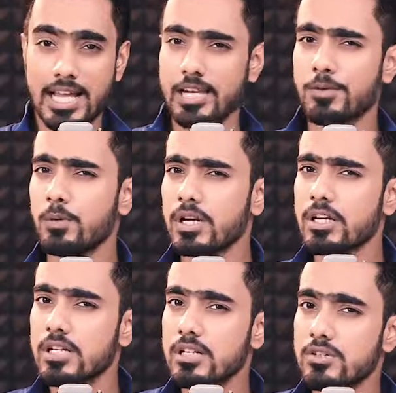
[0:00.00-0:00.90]
And if you want to
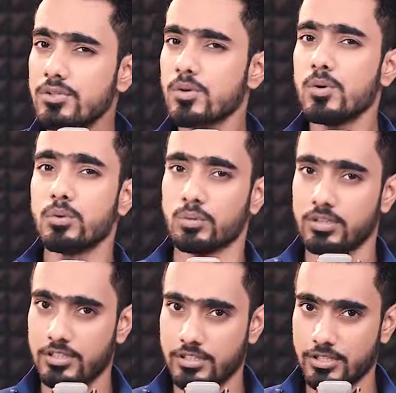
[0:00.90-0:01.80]
control
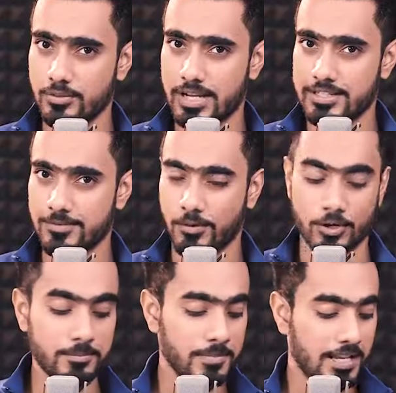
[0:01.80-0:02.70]
the
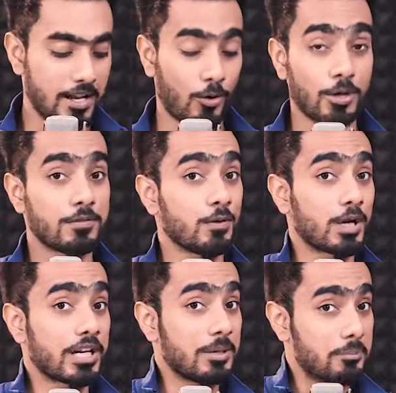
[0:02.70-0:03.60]
transform, or if you
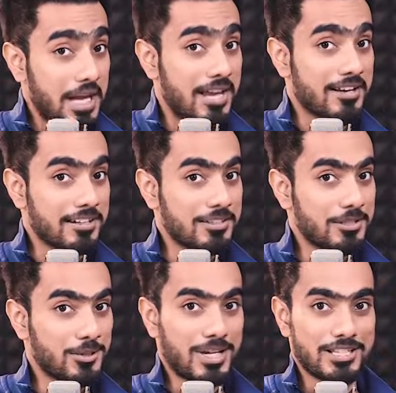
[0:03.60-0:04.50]
want to command
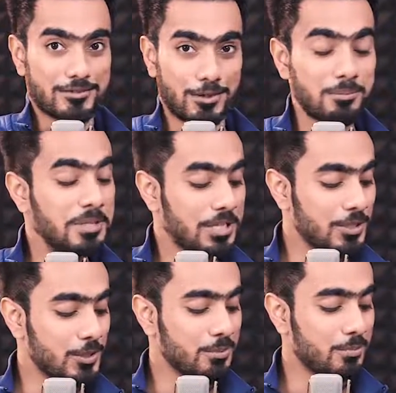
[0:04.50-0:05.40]
the transform,
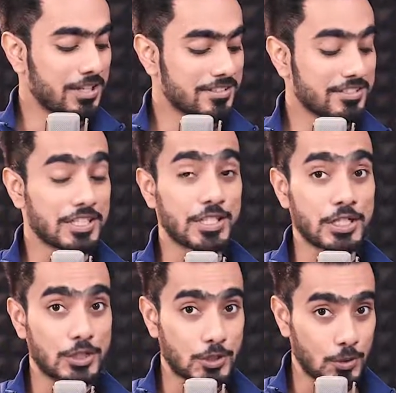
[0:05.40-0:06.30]
you press the
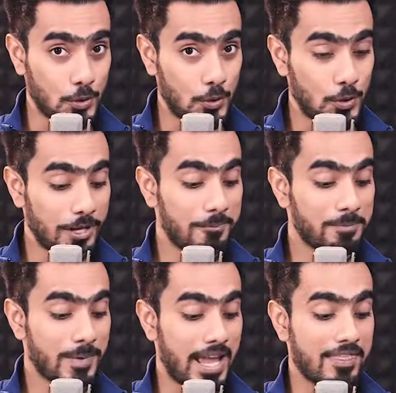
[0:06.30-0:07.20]
Control
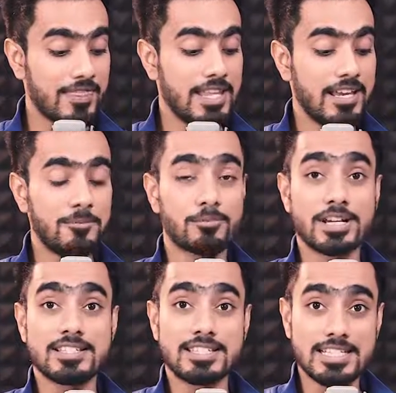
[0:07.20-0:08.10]
and then
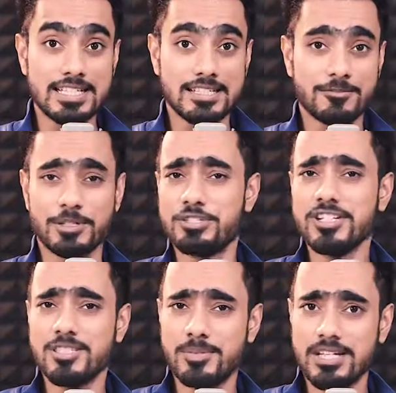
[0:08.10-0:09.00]
press T, which
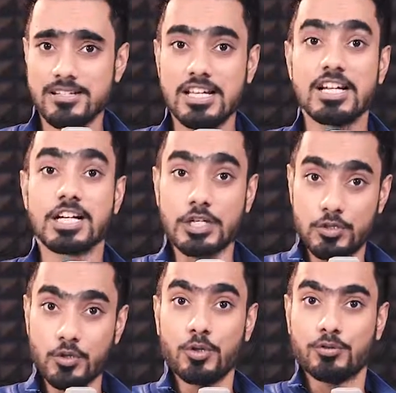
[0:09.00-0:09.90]
just means
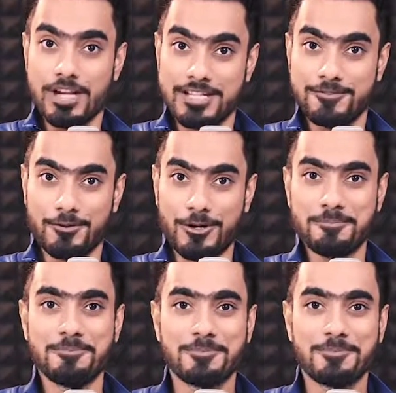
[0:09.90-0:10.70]
control transform.